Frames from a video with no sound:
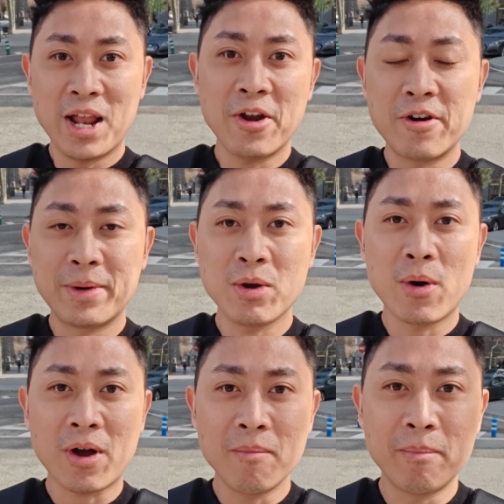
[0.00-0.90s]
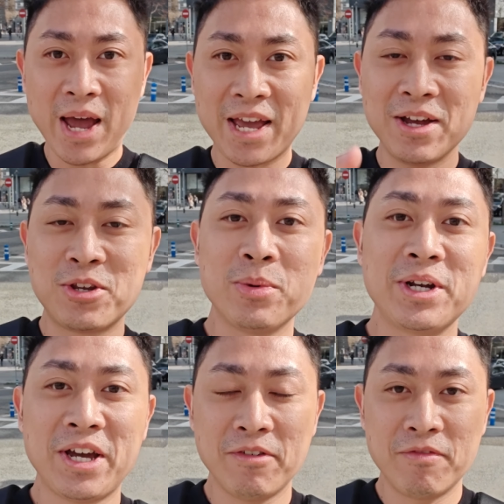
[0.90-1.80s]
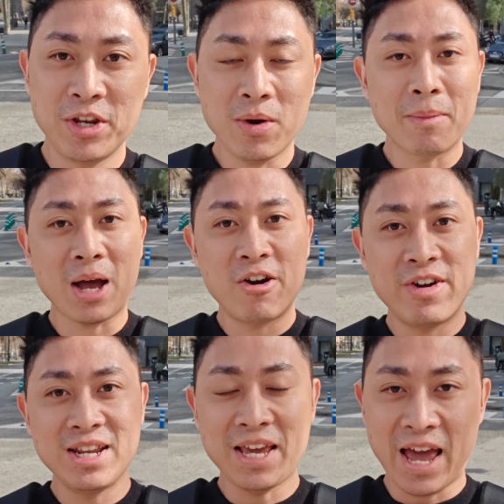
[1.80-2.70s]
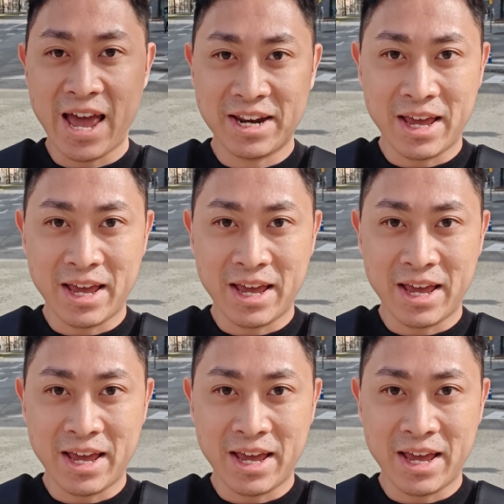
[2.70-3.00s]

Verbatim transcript: Hello everybody, welcome back to another video. I'm currently at